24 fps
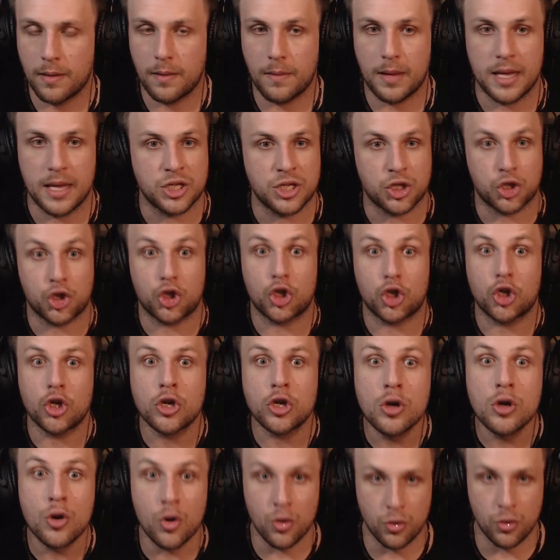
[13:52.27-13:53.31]
is
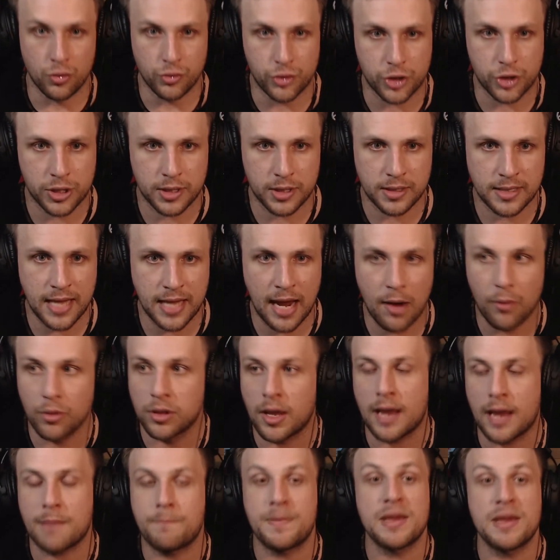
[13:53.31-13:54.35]
huge. They would
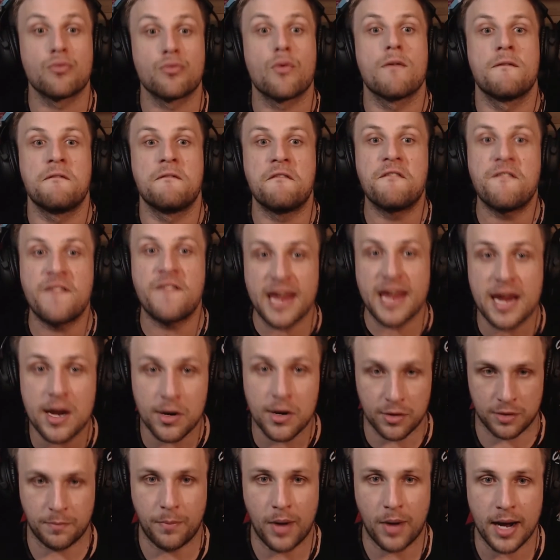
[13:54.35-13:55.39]
like be
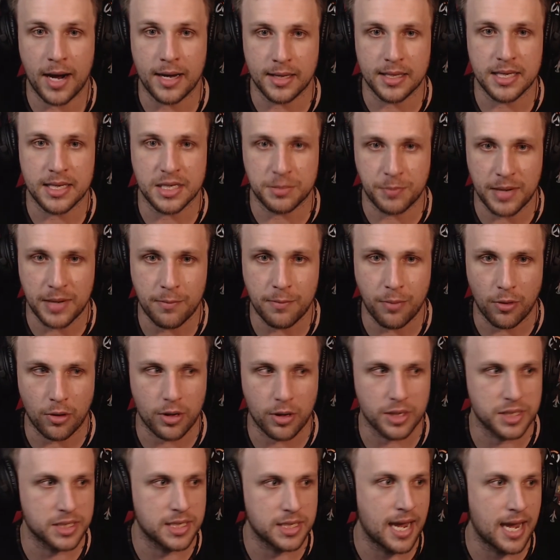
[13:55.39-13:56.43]
revered by these people
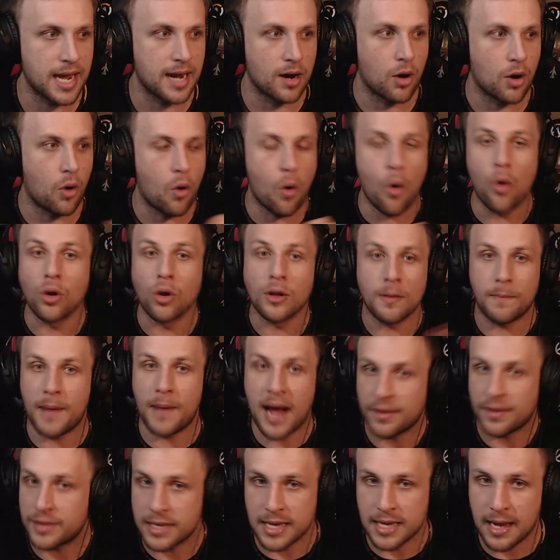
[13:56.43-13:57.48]
because they are all
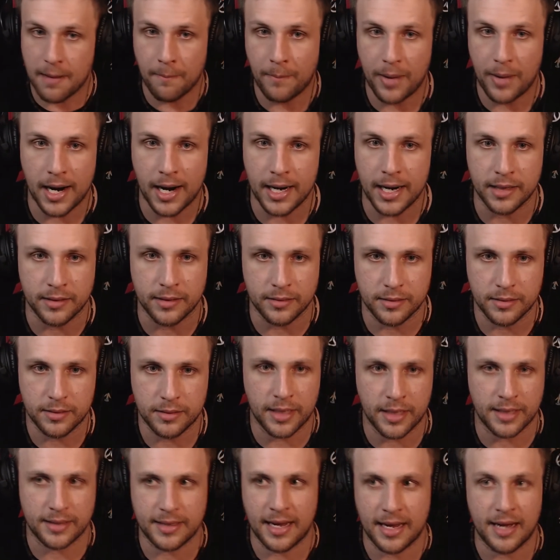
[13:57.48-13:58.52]
about the Empire.
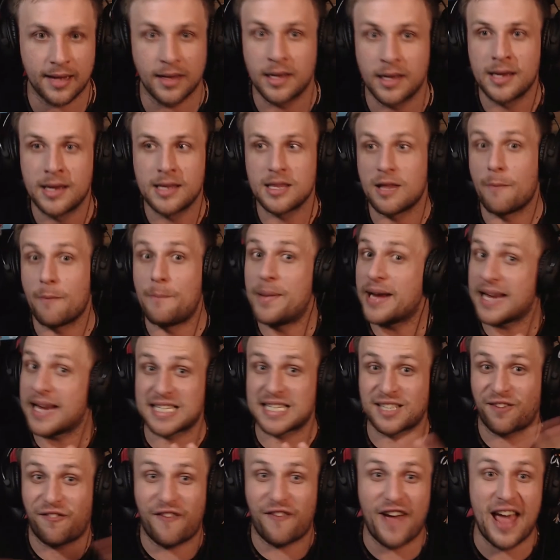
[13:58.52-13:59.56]
Like they're the
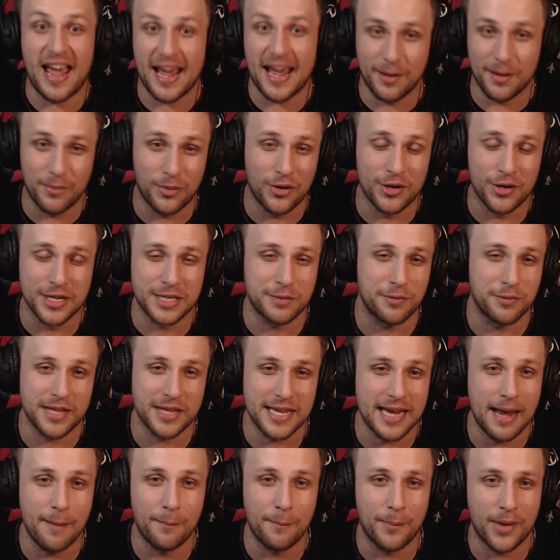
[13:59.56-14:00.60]
biggest fanboys for
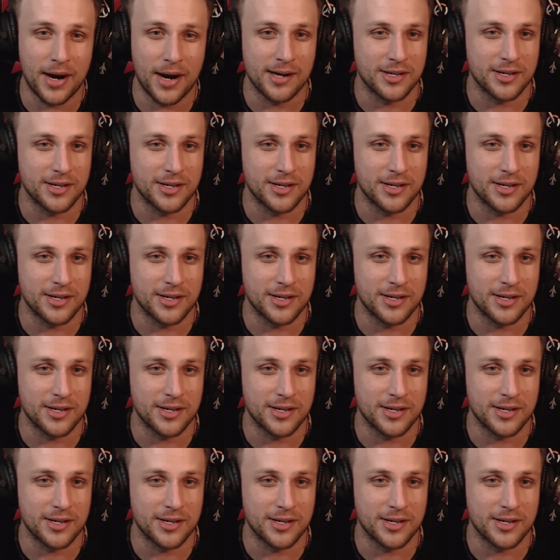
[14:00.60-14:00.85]
the Empire.